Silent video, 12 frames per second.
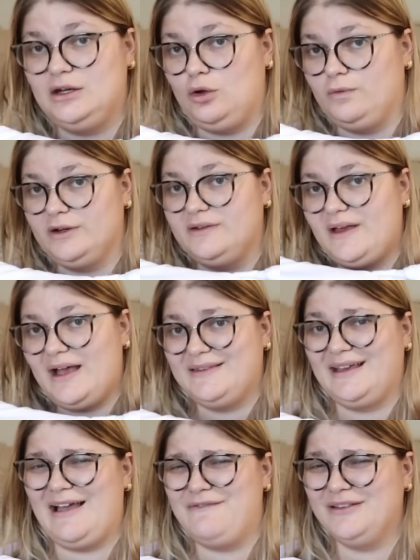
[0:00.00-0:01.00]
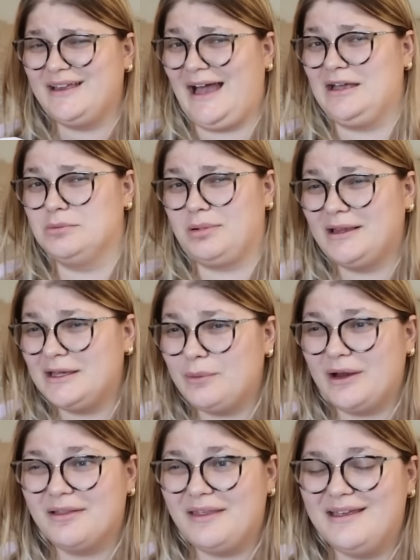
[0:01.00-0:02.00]
and oversized. Like I feel like I could probably
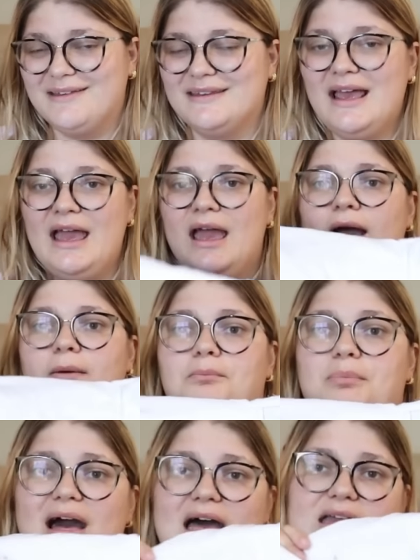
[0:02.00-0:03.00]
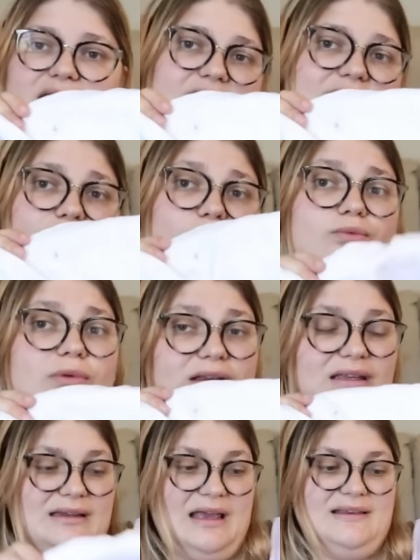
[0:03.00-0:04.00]
wear this but it's a
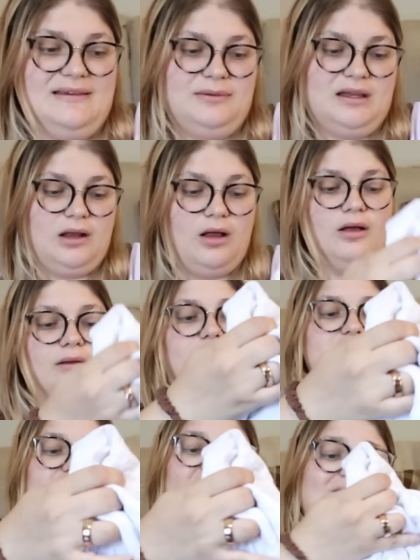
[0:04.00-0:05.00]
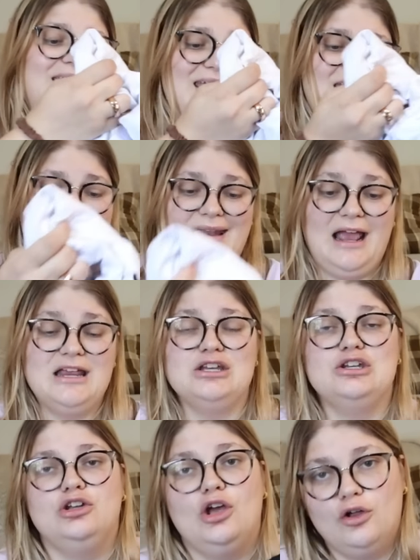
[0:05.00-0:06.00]
really nice little jacket and I
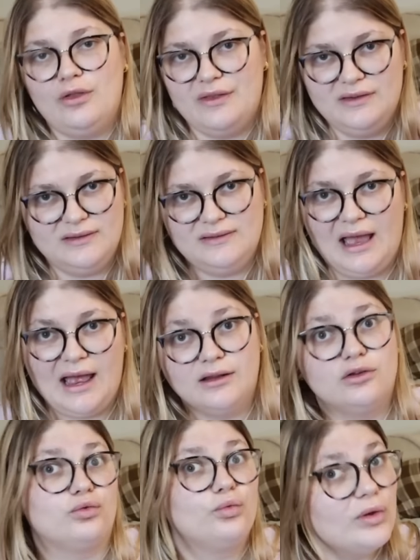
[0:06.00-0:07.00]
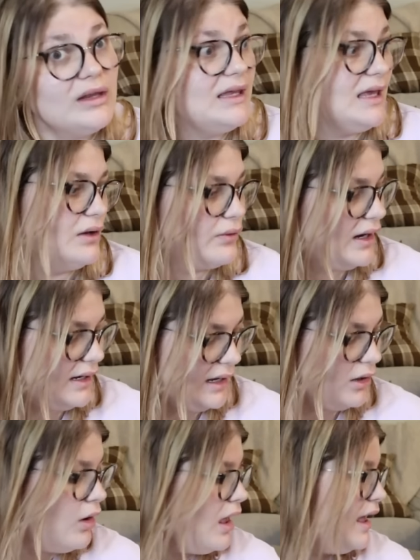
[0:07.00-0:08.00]
know that this style is really in right
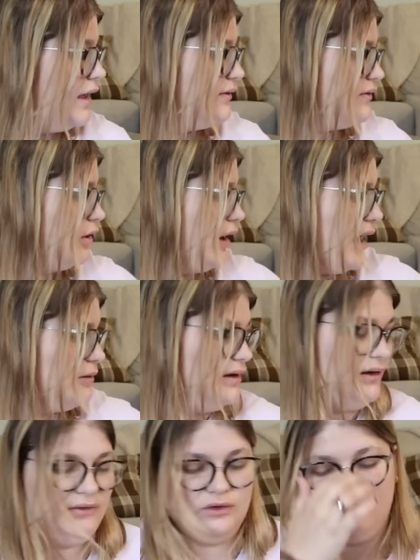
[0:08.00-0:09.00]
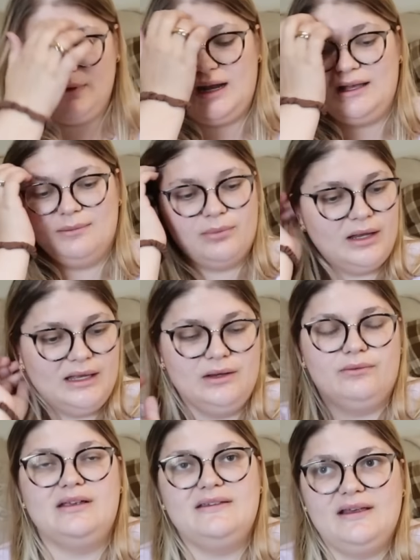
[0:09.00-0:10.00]
now so I would assume that I can
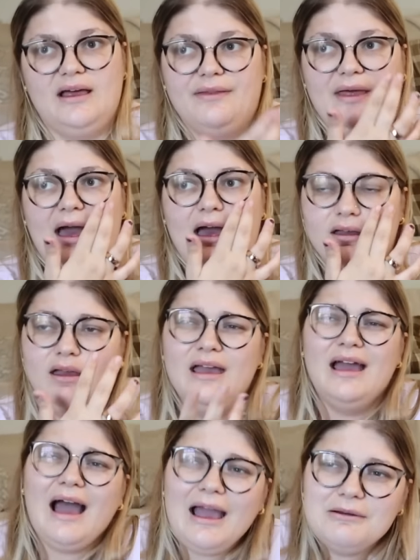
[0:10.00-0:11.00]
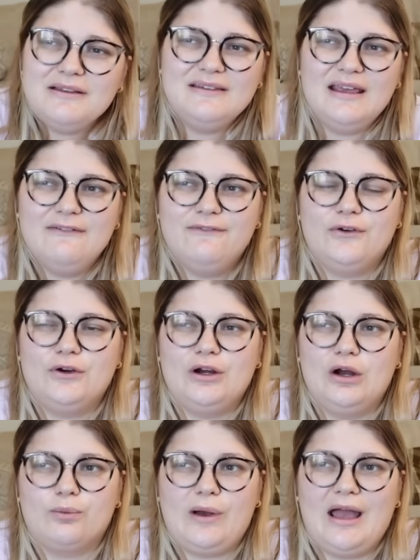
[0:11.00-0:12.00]
probably resell that I would say
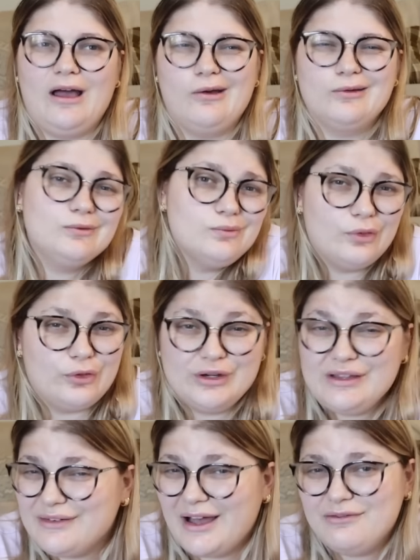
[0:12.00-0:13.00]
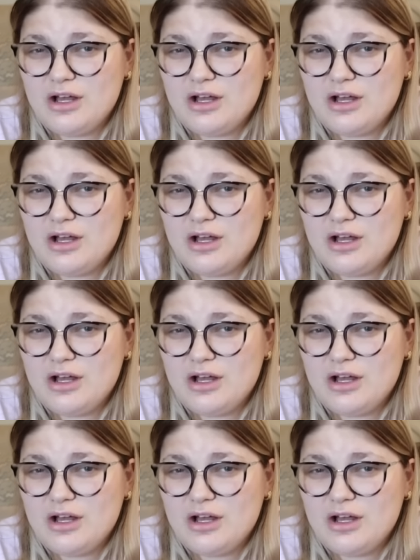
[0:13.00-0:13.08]
for around $35